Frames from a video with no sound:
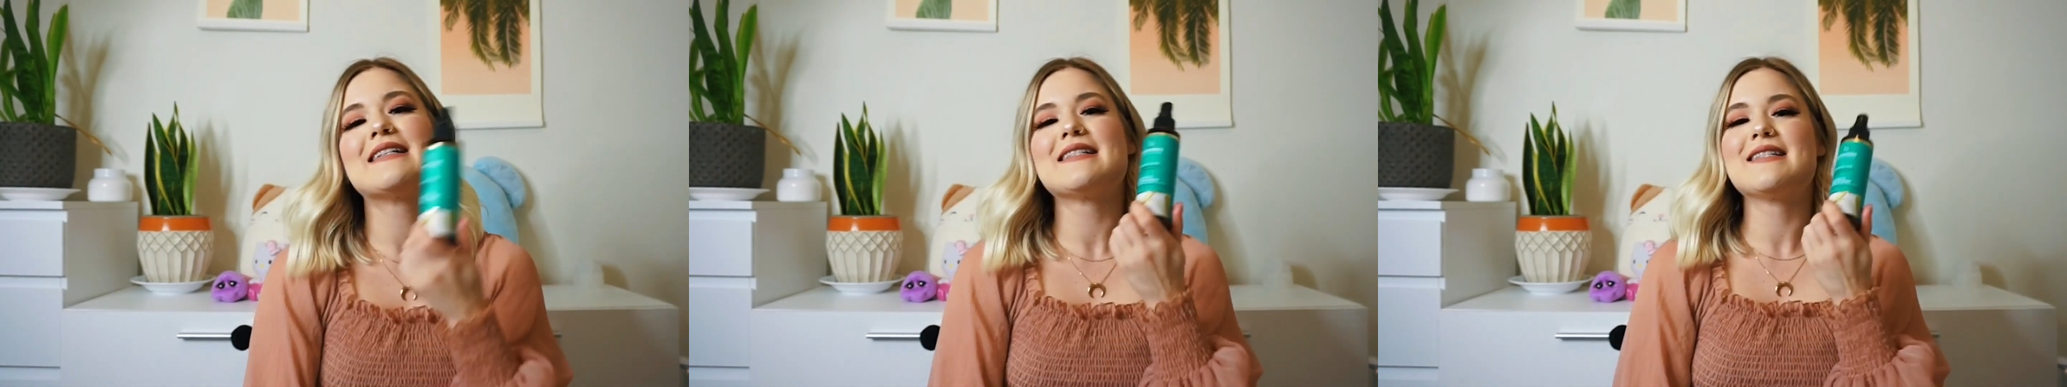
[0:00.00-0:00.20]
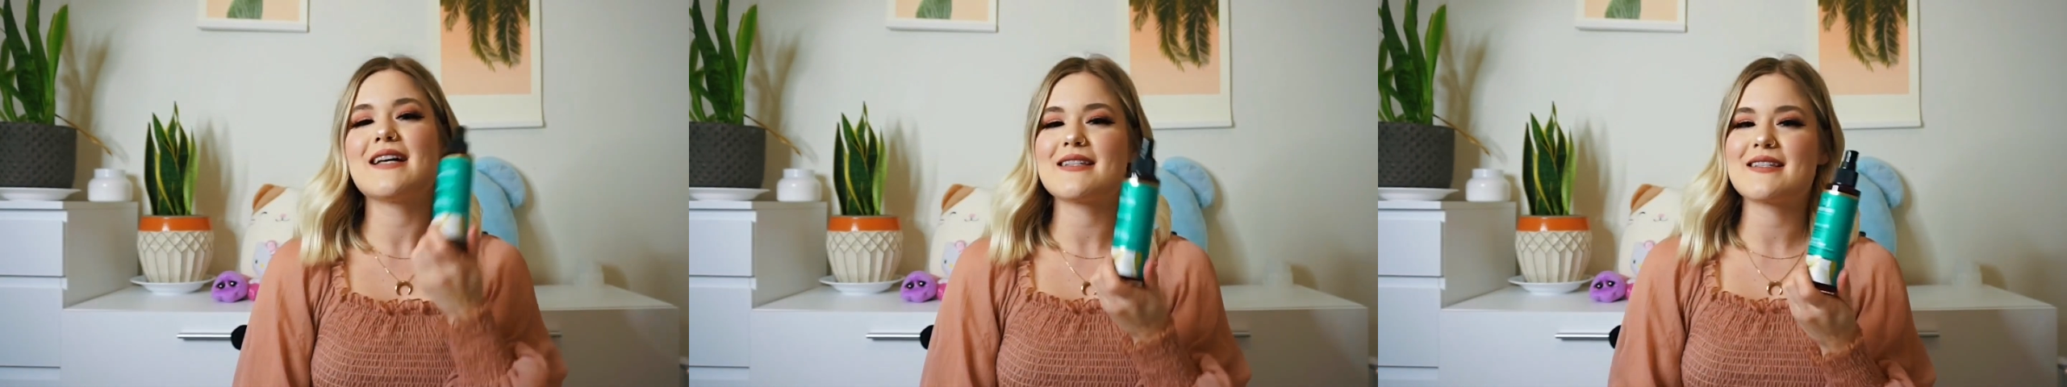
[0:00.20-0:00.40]

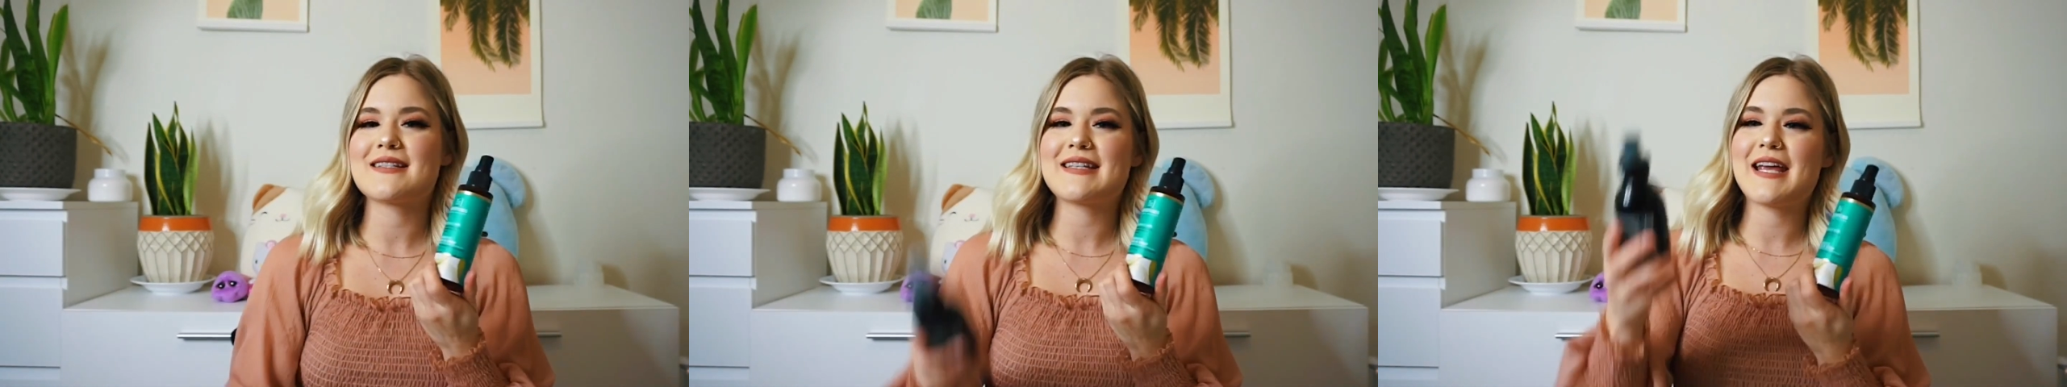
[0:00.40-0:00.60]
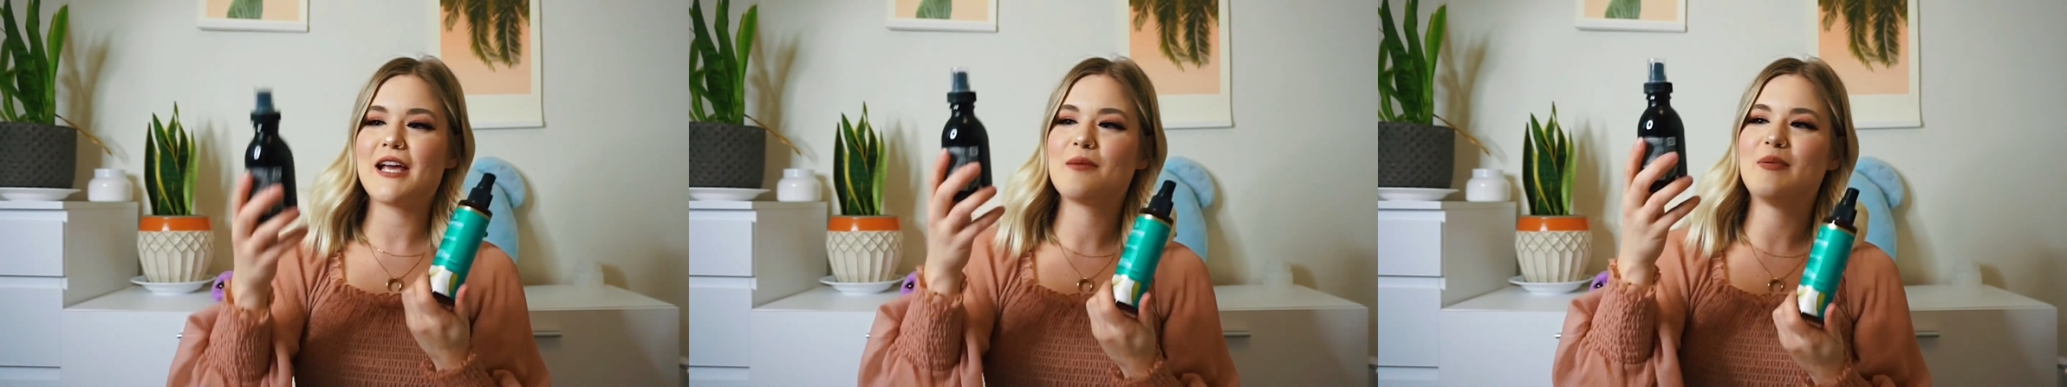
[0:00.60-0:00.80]
doesn't
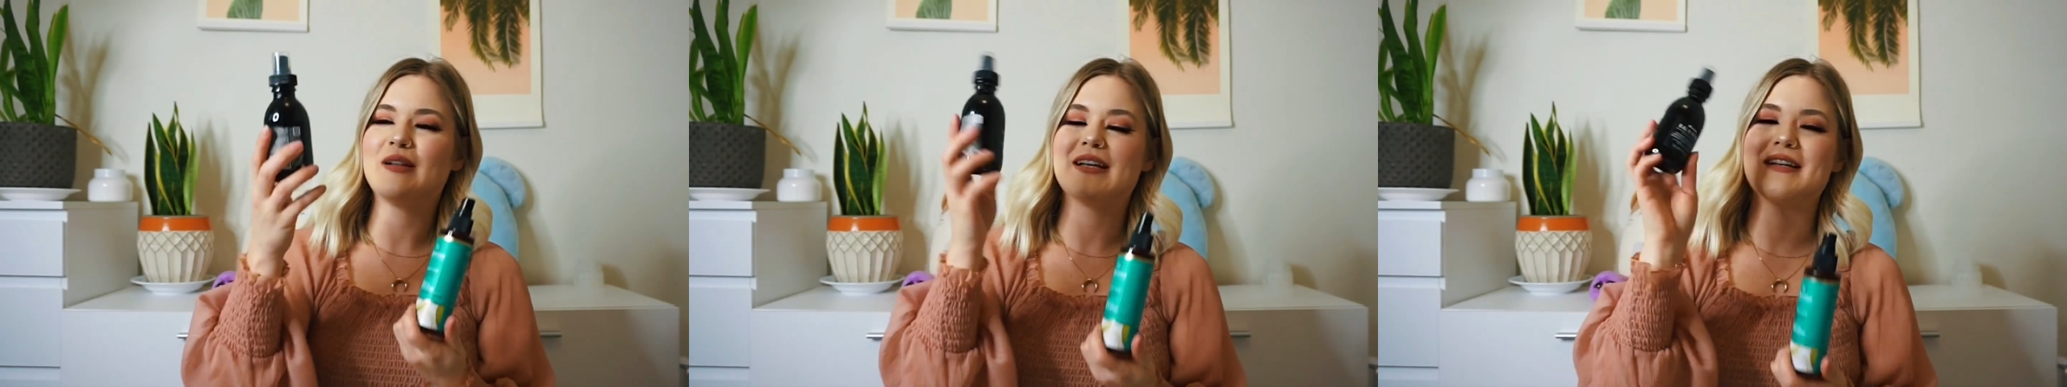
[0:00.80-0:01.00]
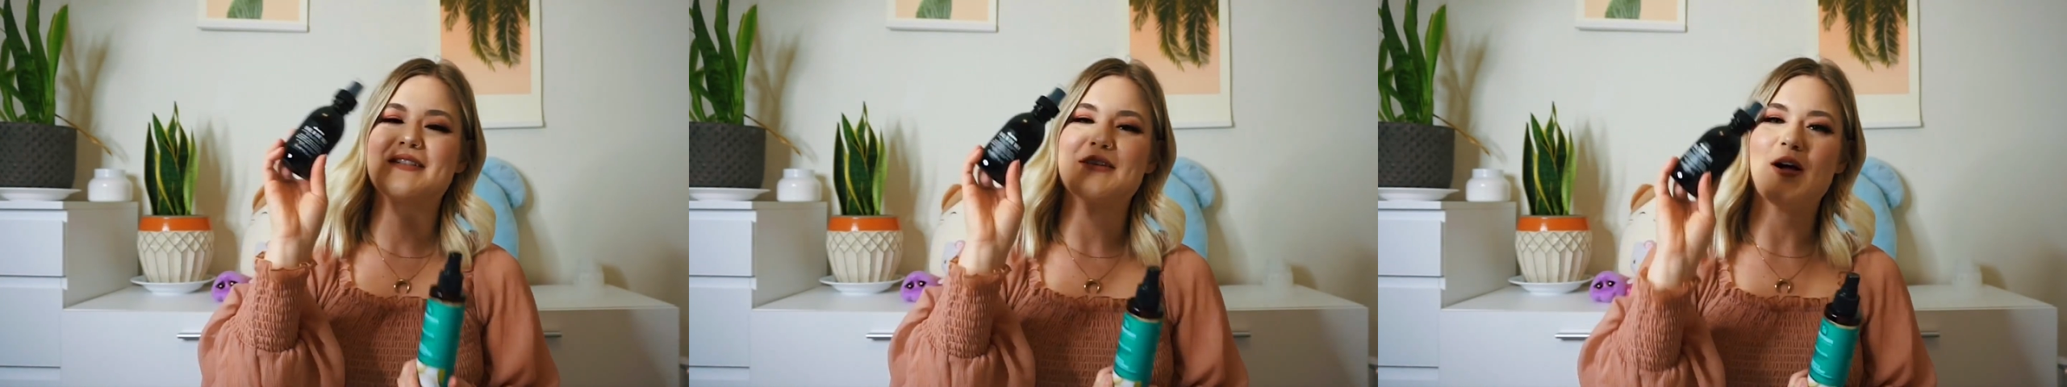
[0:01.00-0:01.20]
take
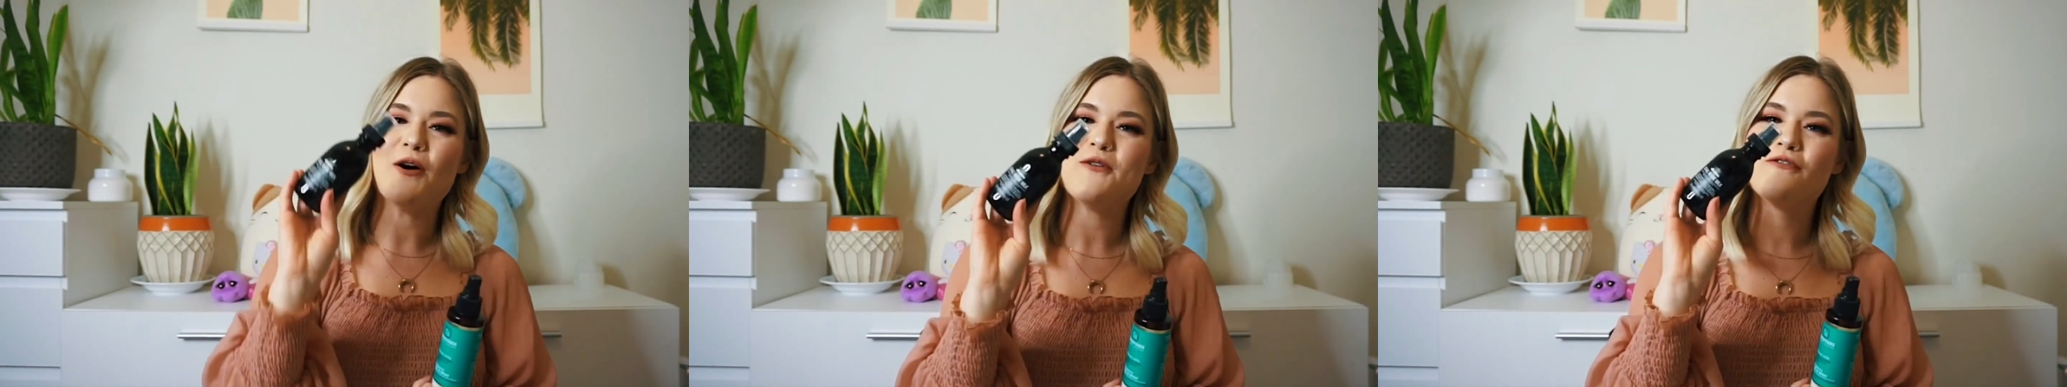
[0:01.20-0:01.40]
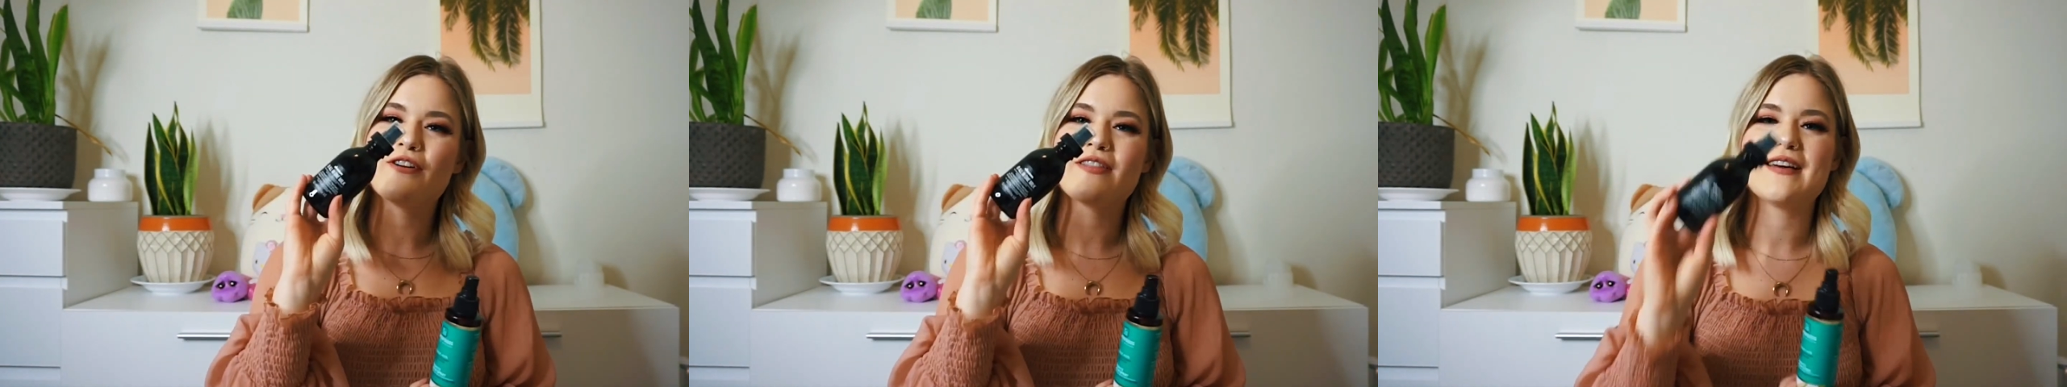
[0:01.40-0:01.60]
place
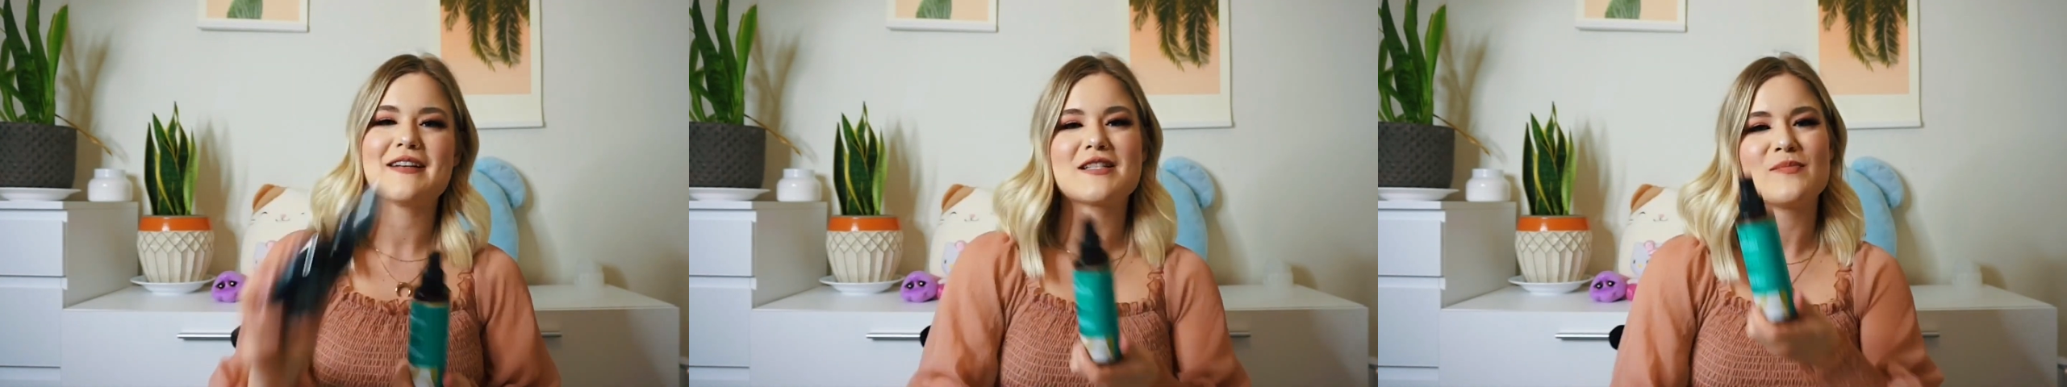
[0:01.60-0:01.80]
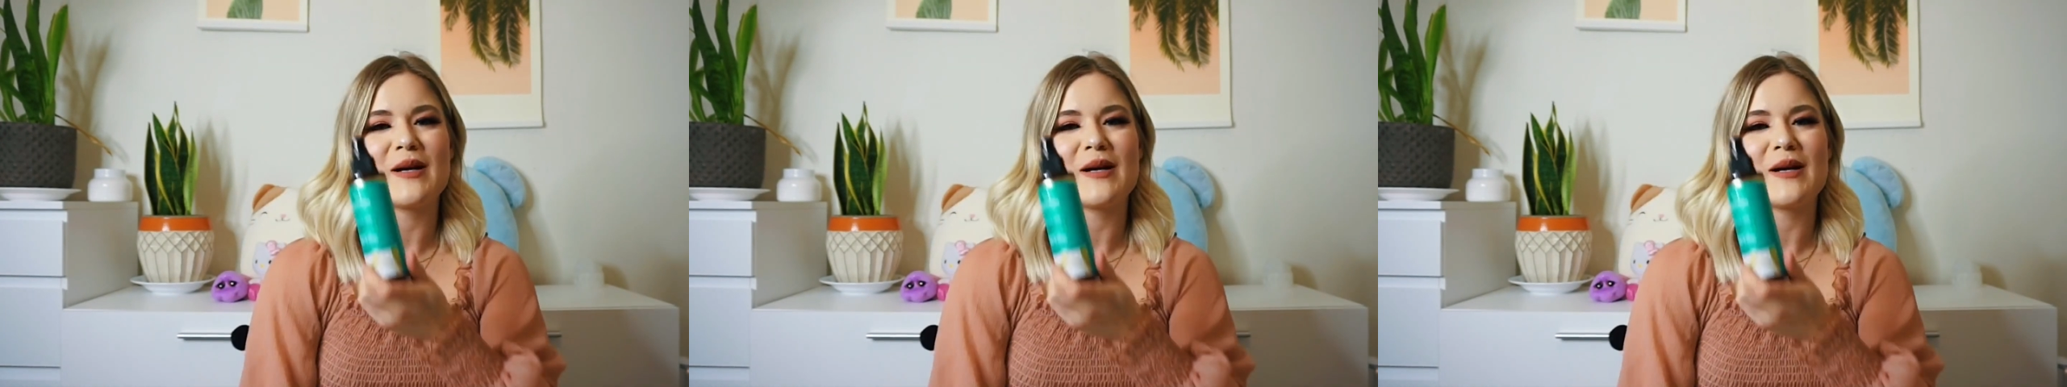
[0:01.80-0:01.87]
over this,